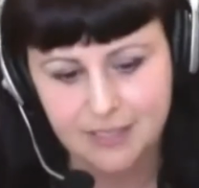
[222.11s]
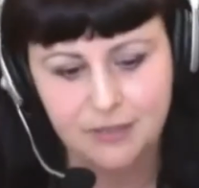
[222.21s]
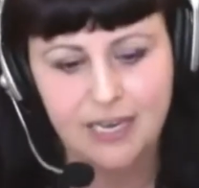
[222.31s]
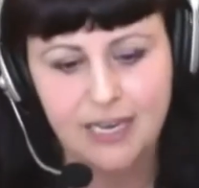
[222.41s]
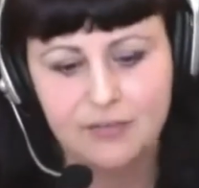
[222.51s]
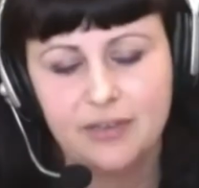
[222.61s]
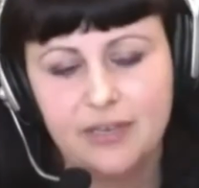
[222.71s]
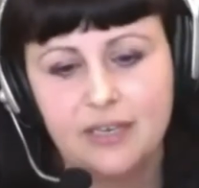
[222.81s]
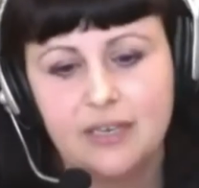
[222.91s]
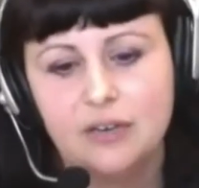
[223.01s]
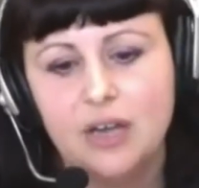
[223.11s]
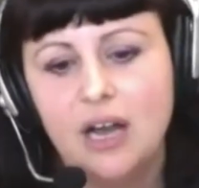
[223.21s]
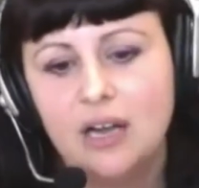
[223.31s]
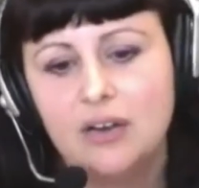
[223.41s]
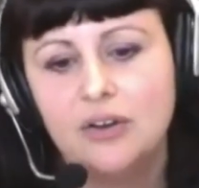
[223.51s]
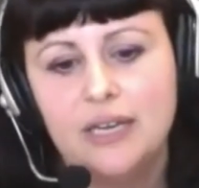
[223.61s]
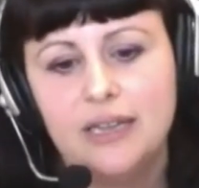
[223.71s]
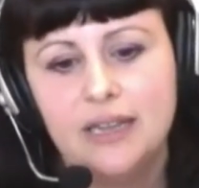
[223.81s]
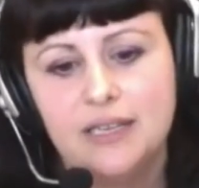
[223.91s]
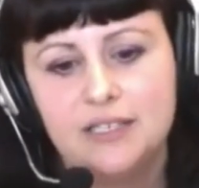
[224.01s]
I don't have any, you know,
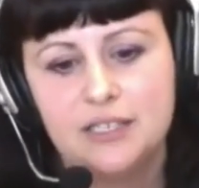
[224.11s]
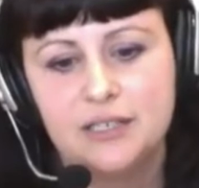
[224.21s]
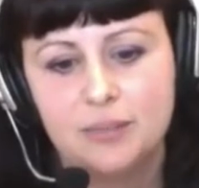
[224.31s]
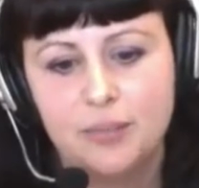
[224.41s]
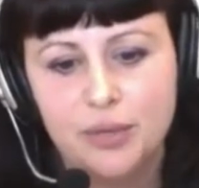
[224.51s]
concrete things to